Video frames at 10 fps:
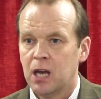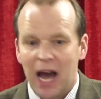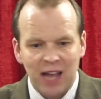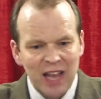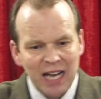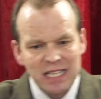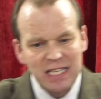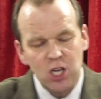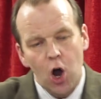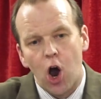And
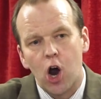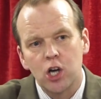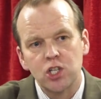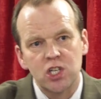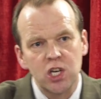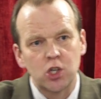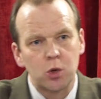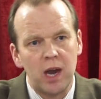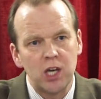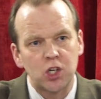that's hard
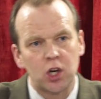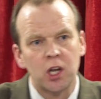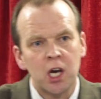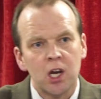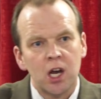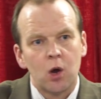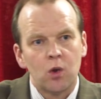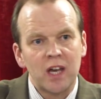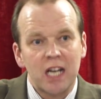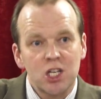situation
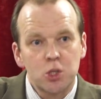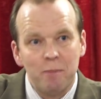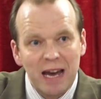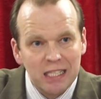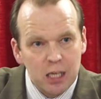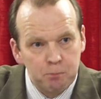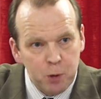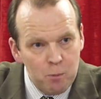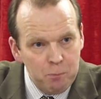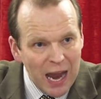that is meant to
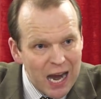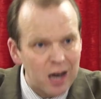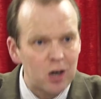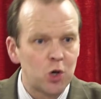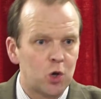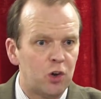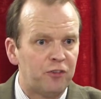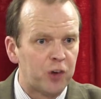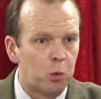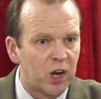prepare you
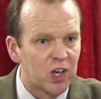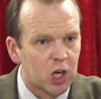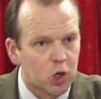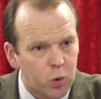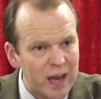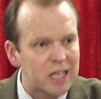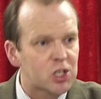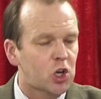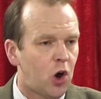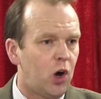for one of the
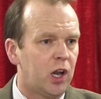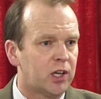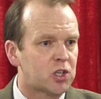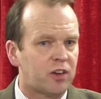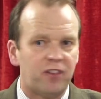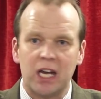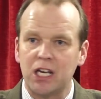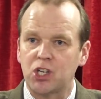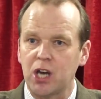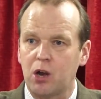greatest callings of
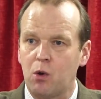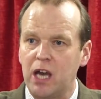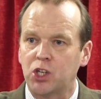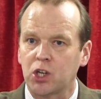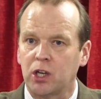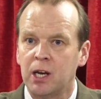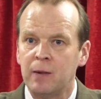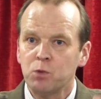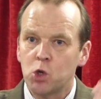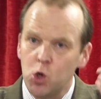any generation,
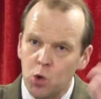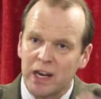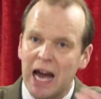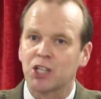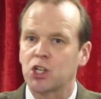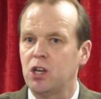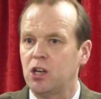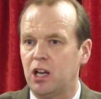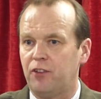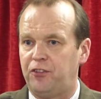you would actually
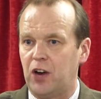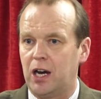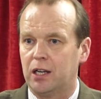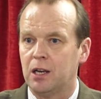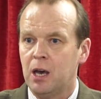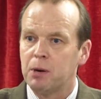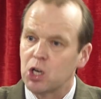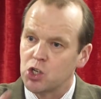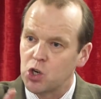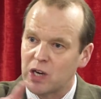nullify it
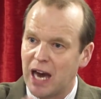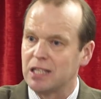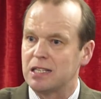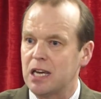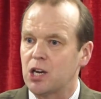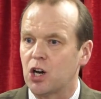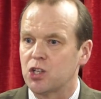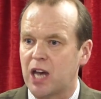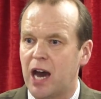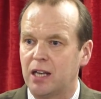because you can't see
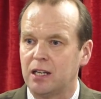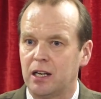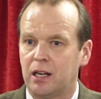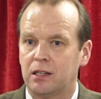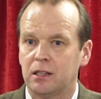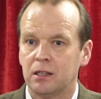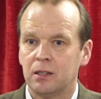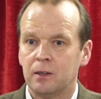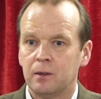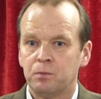God's hand in it.
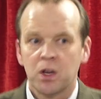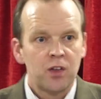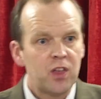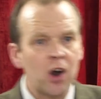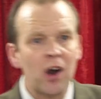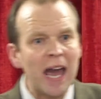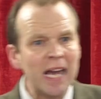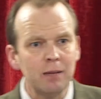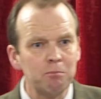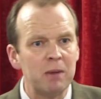They're
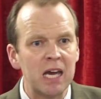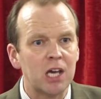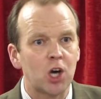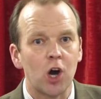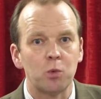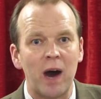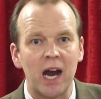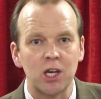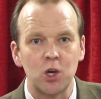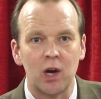hating me. God, why
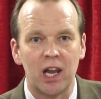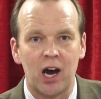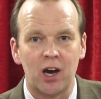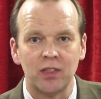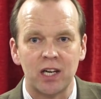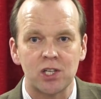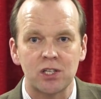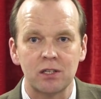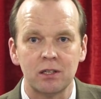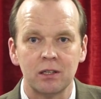are you allowing this?